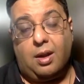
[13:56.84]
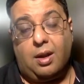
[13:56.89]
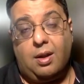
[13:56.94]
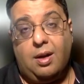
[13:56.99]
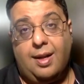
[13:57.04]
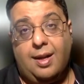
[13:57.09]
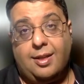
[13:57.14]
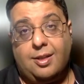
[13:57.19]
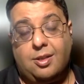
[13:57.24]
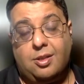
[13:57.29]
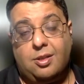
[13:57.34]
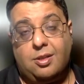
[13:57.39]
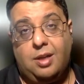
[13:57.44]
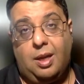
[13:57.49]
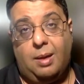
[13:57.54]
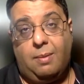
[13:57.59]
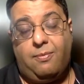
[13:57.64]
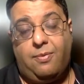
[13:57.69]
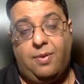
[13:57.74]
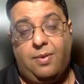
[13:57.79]
regulates
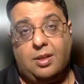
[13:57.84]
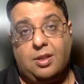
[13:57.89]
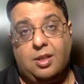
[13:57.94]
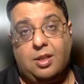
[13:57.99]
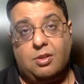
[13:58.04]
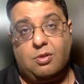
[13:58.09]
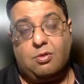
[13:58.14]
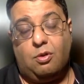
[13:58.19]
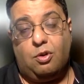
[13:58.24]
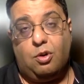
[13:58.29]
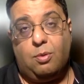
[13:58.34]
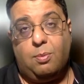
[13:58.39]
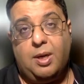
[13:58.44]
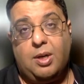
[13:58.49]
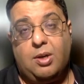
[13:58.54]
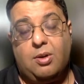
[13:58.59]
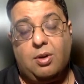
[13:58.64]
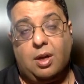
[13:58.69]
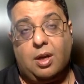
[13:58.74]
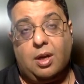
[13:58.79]
deepfakes is going to
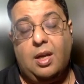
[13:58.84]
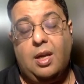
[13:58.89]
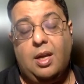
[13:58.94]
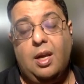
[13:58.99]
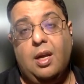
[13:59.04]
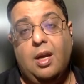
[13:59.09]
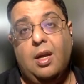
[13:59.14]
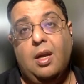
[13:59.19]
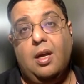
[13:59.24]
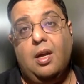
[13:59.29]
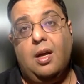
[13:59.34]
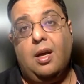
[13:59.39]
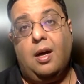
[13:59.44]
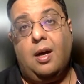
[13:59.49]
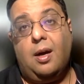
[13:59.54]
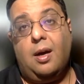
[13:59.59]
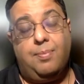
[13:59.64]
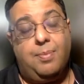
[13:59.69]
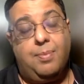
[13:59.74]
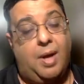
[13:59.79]
be tricky.
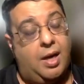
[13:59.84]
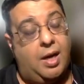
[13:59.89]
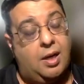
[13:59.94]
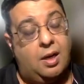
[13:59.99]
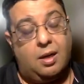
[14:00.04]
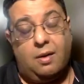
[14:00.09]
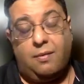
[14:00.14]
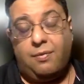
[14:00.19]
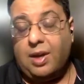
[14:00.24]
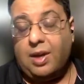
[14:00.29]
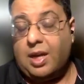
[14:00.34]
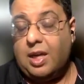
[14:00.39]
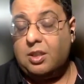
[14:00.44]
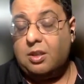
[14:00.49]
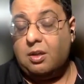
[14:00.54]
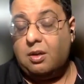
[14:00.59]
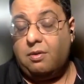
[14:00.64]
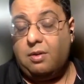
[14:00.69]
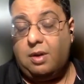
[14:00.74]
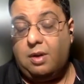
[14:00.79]

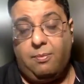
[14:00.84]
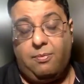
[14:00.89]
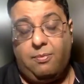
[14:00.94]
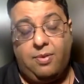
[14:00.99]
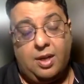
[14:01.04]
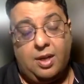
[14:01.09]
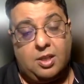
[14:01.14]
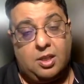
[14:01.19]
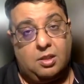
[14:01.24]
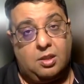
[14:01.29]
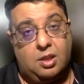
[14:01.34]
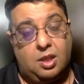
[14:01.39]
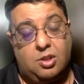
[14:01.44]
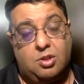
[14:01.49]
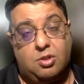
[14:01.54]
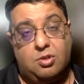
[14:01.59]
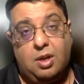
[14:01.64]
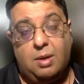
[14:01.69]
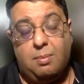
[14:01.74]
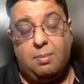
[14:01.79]
Identification of deepfakes is
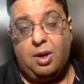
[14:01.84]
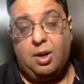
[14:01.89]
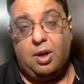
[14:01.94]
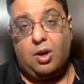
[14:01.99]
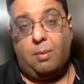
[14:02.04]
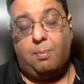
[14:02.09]
extremely